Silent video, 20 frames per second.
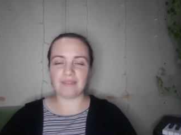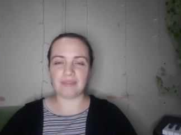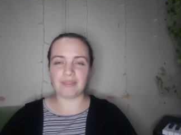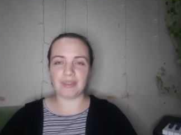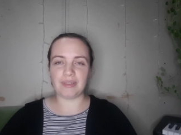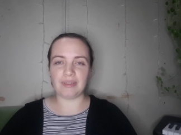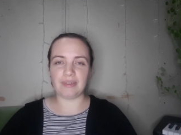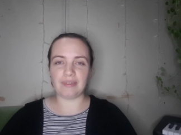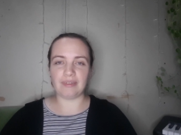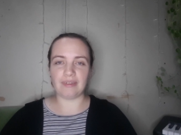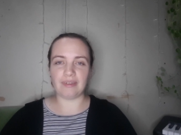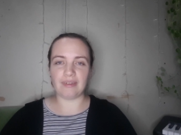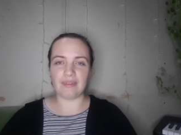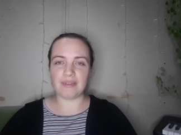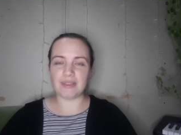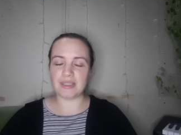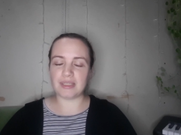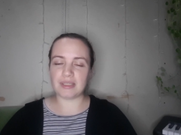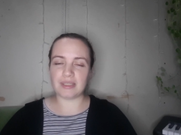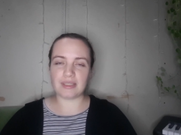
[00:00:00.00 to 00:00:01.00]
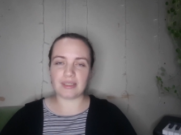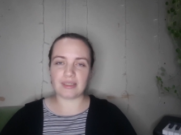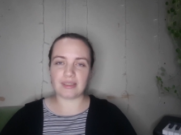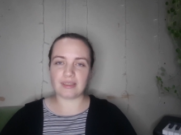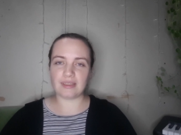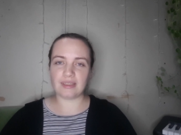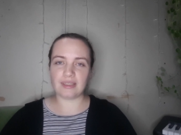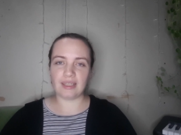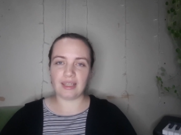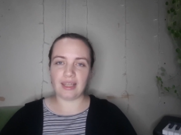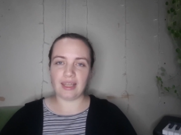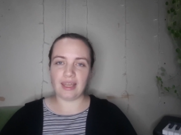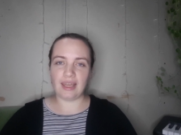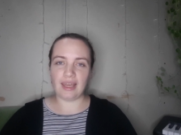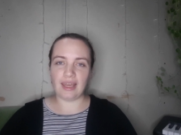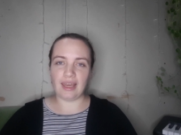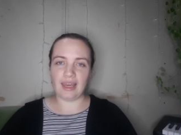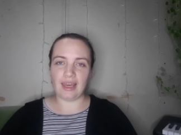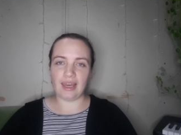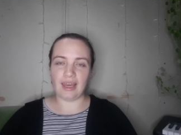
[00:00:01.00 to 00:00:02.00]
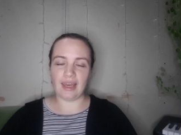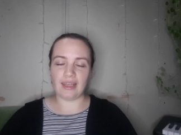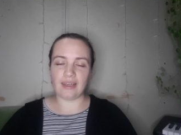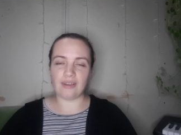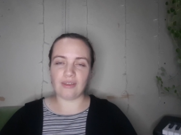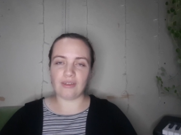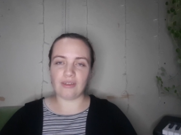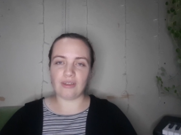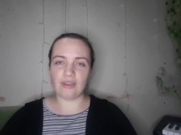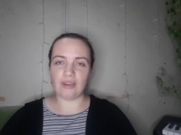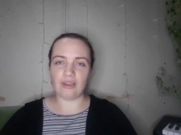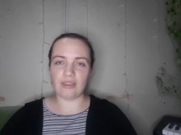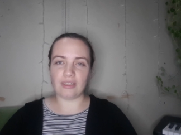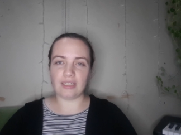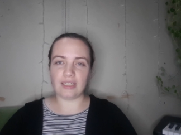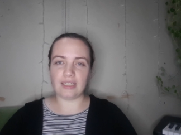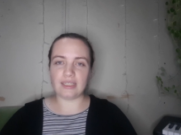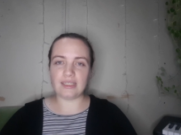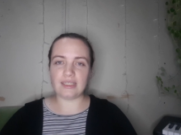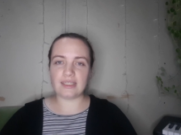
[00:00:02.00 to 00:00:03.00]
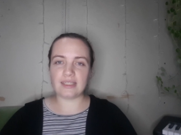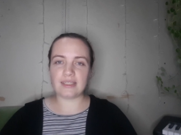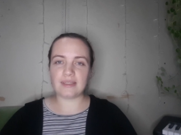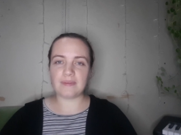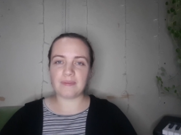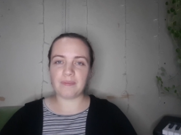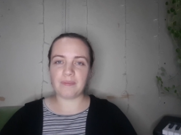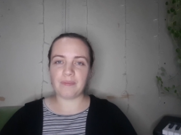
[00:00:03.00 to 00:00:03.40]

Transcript: We always had good long nights.